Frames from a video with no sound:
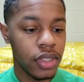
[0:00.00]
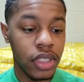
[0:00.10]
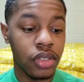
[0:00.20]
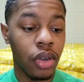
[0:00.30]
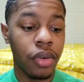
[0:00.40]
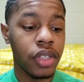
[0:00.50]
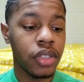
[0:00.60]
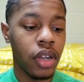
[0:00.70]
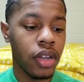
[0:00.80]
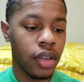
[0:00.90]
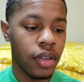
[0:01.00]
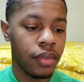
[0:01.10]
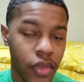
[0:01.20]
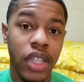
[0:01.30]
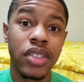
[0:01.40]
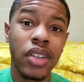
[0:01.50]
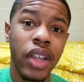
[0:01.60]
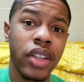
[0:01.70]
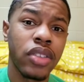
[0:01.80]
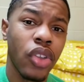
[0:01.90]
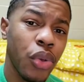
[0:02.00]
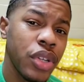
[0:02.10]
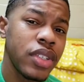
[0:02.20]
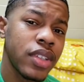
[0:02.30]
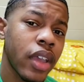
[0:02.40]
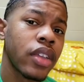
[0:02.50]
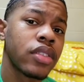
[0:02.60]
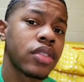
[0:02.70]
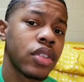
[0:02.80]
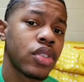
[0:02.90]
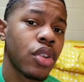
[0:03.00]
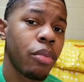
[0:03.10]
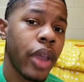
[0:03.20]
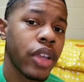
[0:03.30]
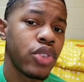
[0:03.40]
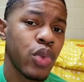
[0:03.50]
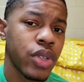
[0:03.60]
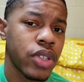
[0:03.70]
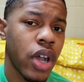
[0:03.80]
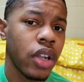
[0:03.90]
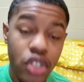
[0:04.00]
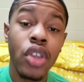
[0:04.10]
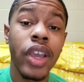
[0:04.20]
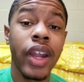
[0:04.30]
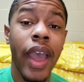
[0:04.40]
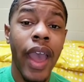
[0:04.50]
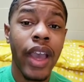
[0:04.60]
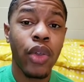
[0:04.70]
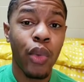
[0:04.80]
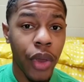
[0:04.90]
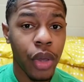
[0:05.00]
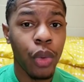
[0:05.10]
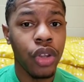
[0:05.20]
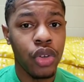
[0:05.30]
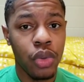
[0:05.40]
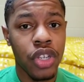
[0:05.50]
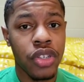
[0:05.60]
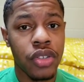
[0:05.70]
See, it's already solid again. It took like 30 seconds to turn back into a solid. You gotta act quick when you do